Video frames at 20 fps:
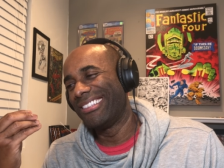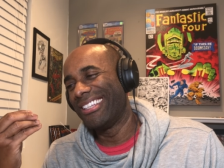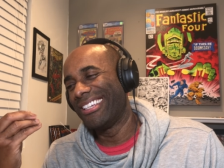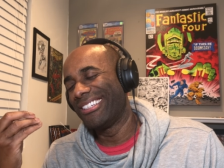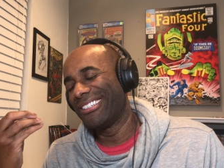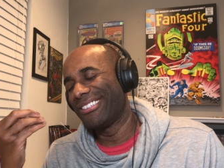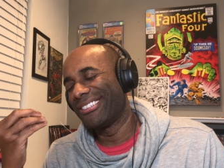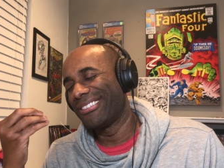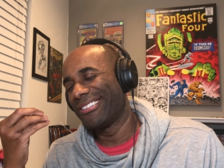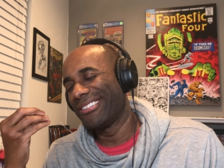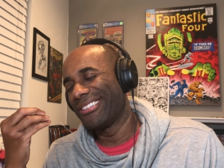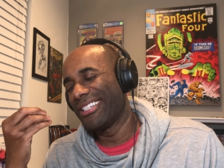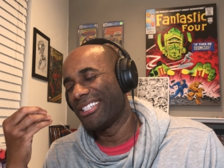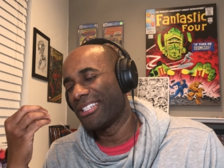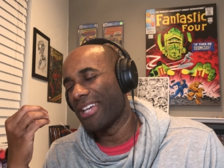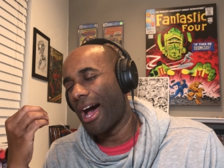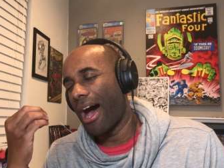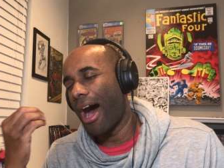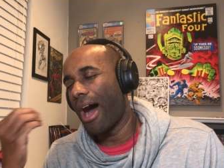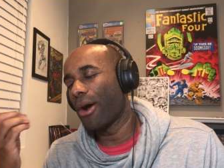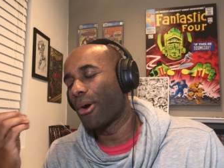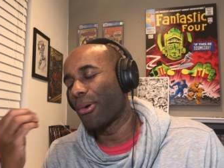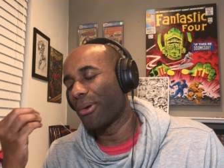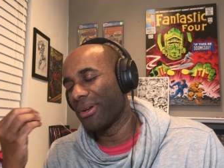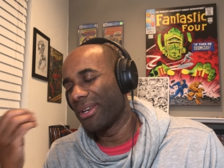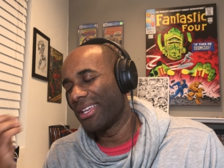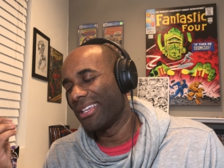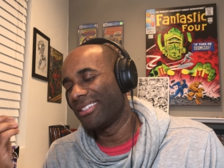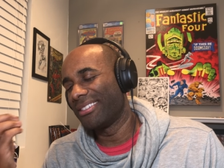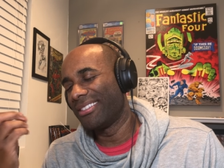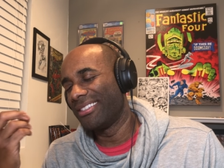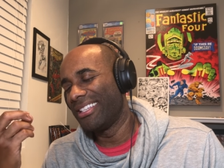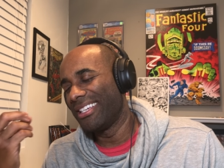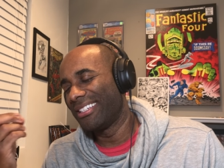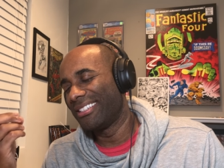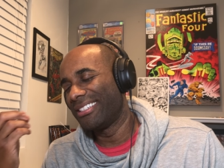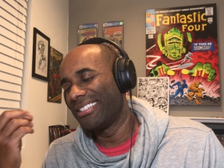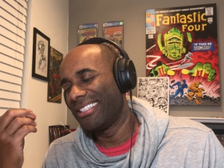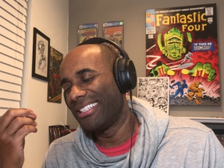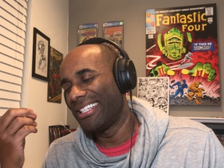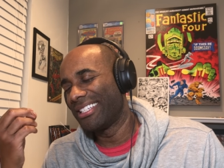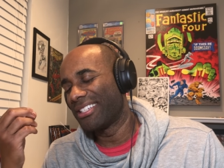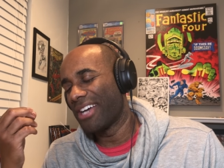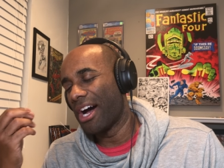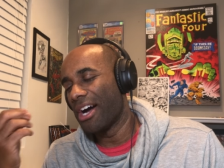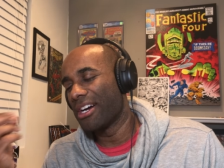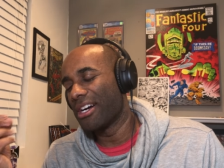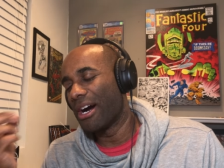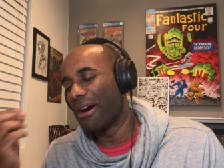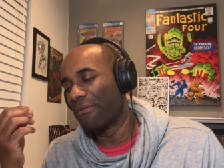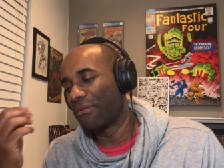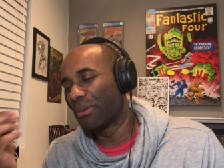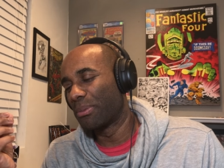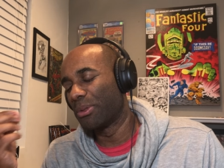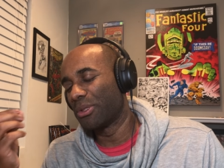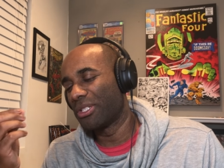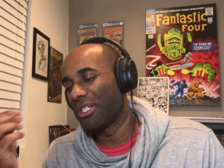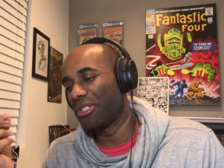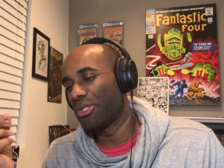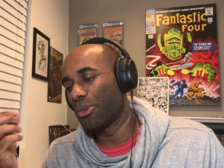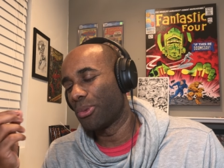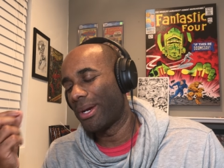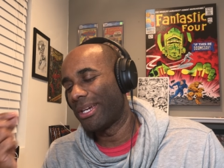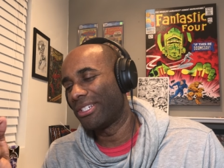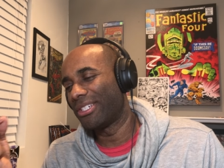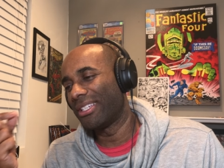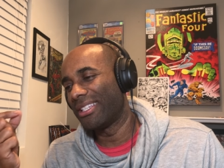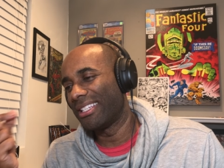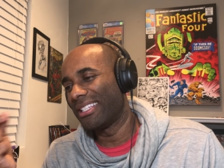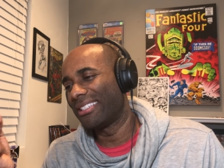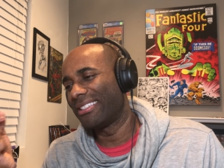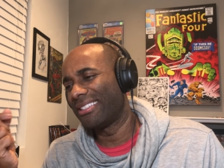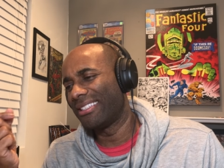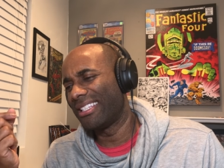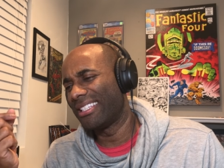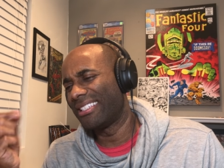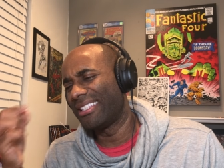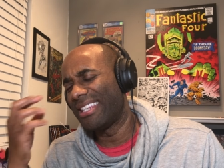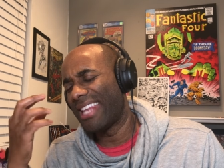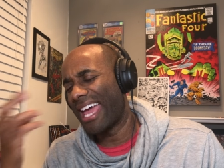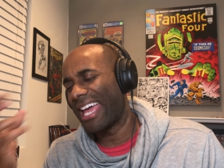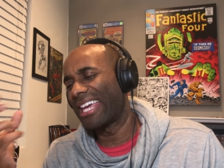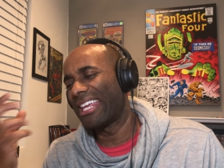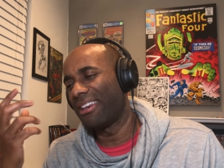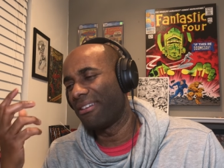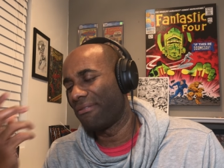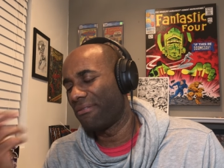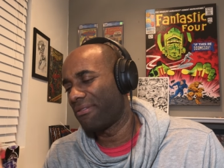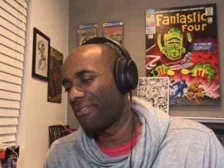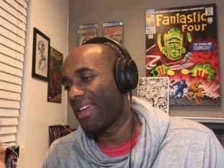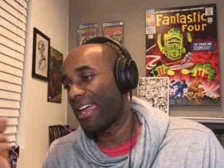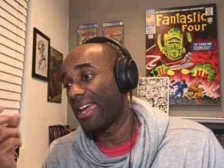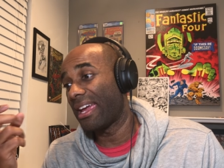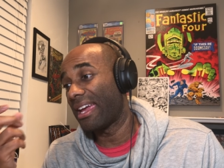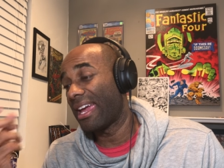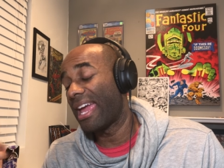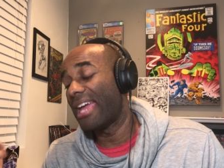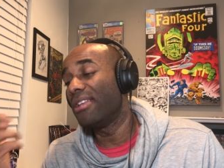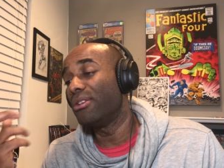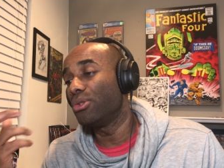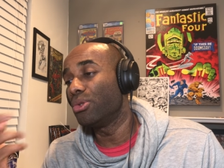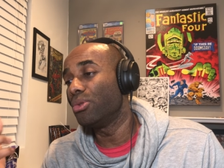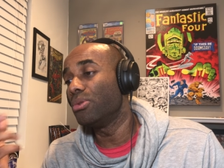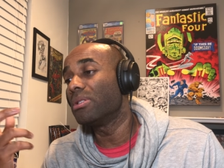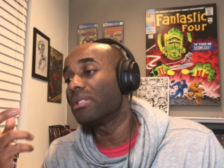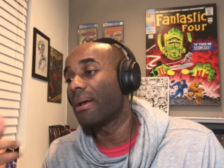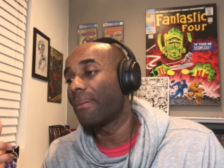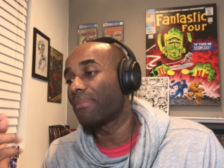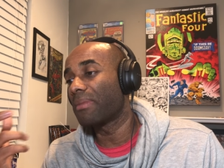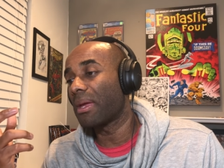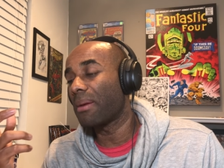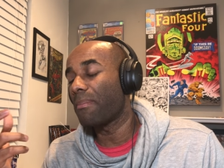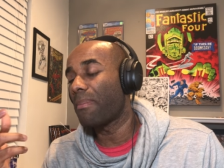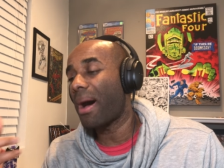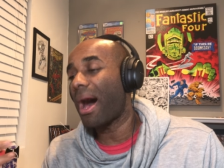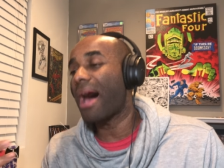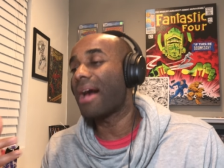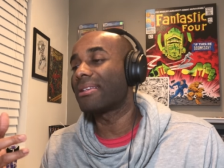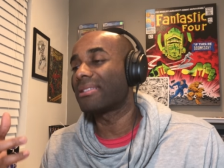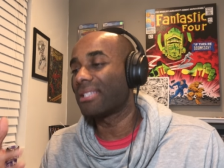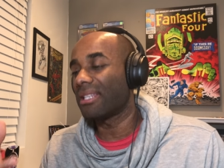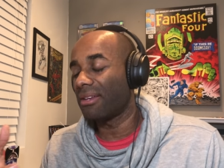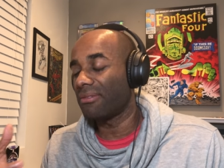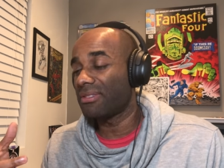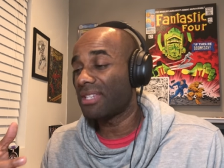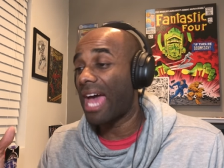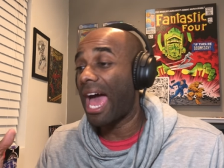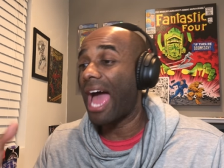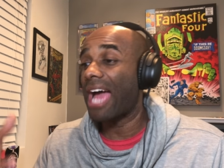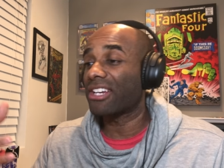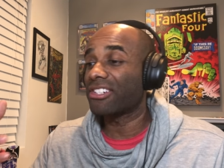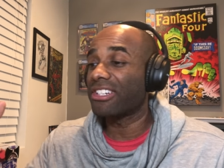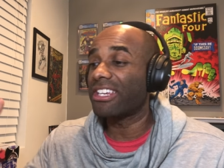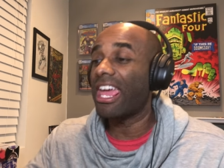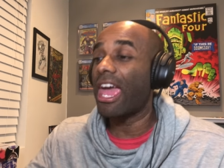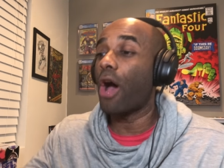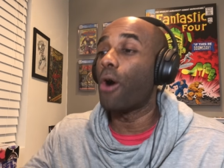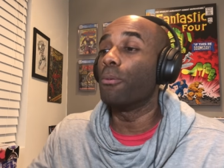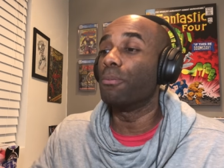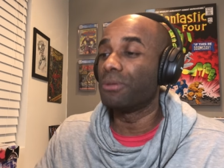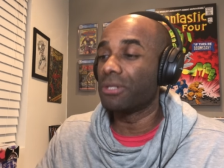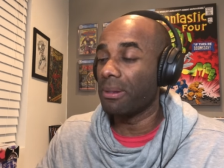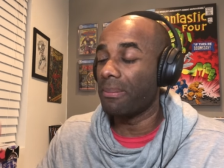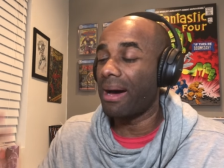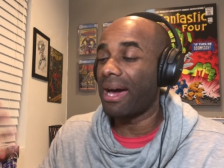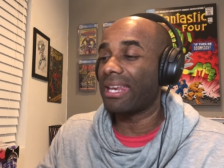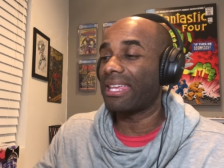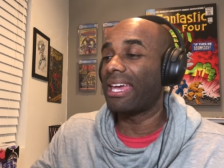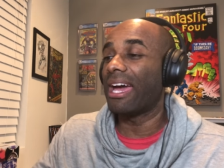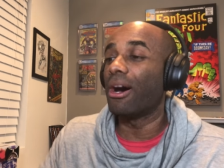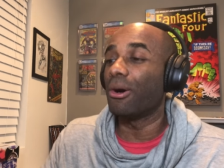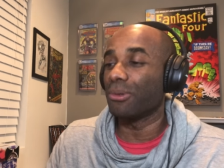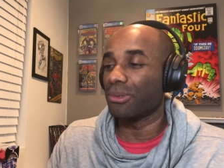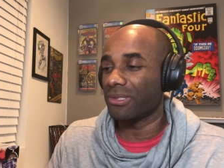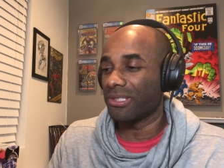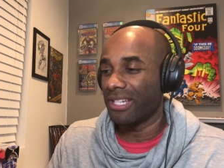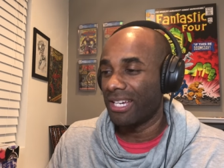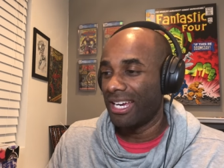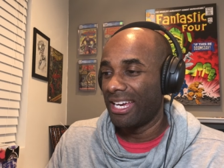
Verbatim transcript: this this awkwardness this this uncomfortable situation this this negative thing into something positive to actually help somebody else